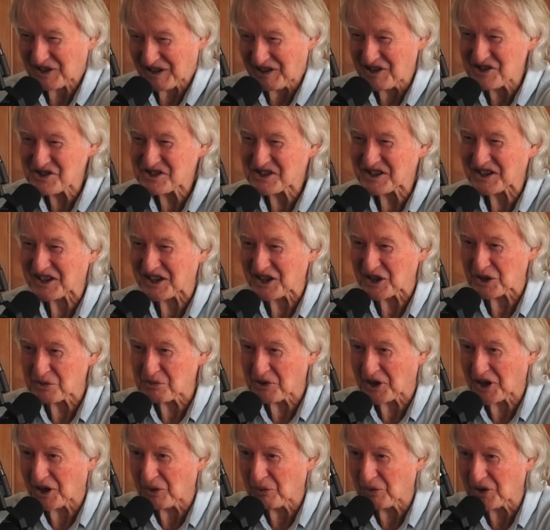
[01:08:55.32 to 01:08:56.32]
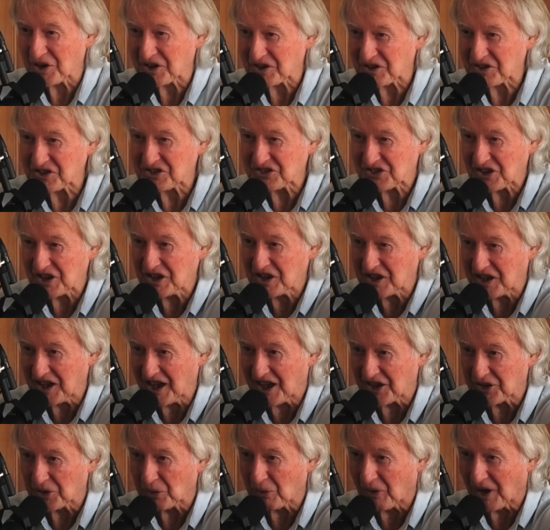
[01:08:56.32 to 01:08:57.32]
close together, but I yep. wanted to see the
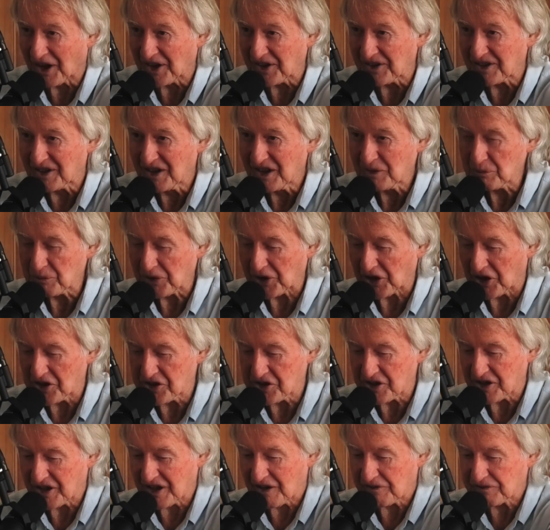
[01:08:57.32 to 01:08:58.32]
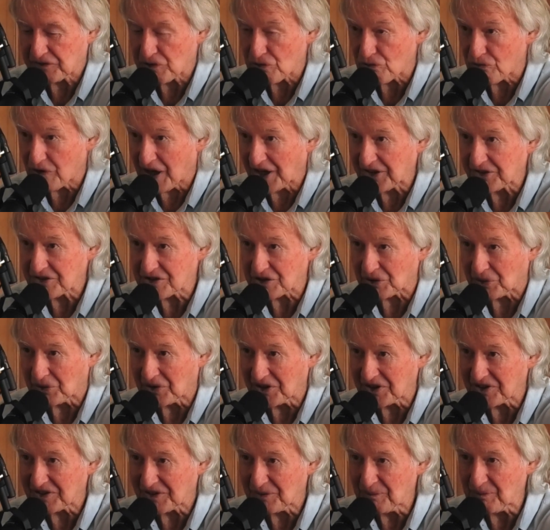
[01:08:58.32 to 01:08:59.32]
other one, but I didn't have to run to
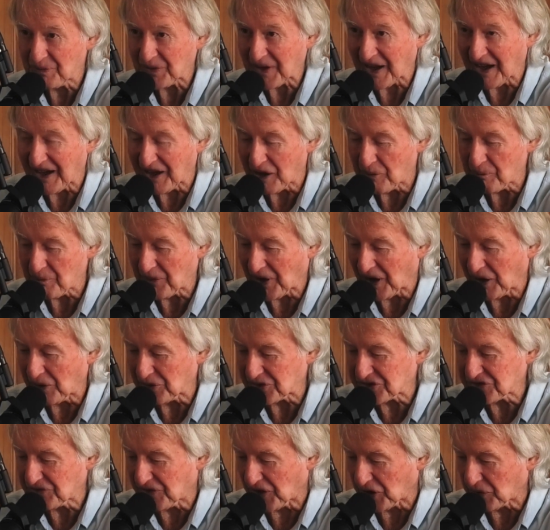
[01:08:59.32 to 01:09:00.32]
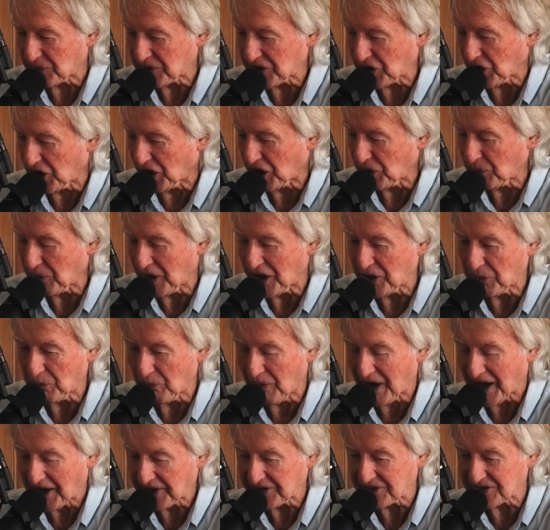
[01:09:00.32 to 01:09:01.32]
it. Gotcha. Um, I was following Highway
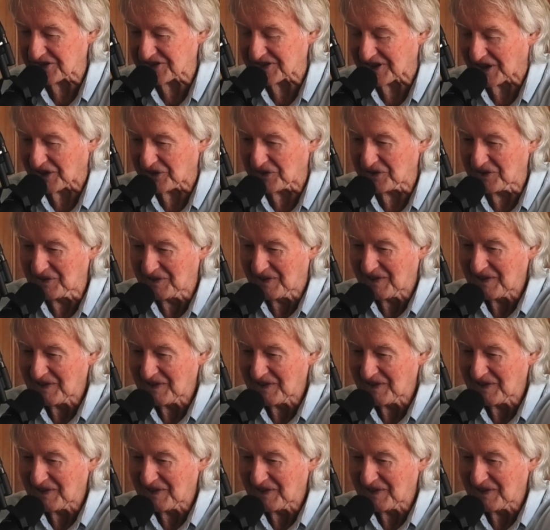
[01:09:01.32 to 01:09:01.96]
One, so